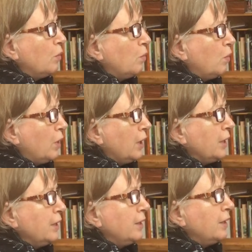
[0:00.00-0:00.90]

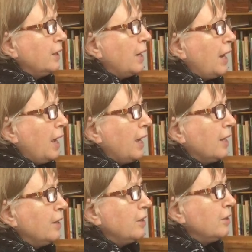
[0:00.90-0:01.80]
1
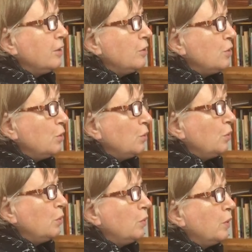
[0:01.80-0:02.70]
and 2
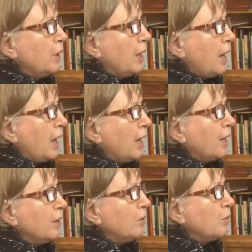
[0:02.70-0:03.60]

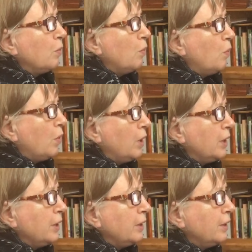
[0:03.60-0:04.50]
and
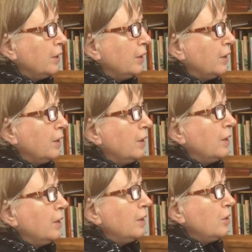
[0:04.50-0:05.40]

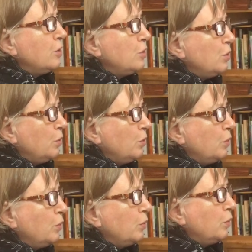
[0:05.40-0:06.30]
1,
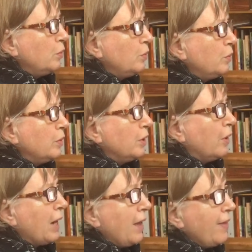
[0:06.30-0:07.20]
2.
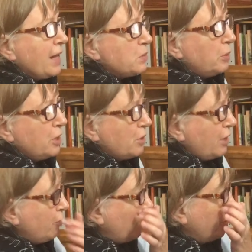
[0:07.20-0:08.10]
Okay, that's pretty
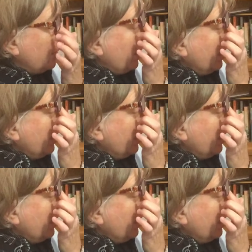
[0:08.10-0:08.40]
straightforward.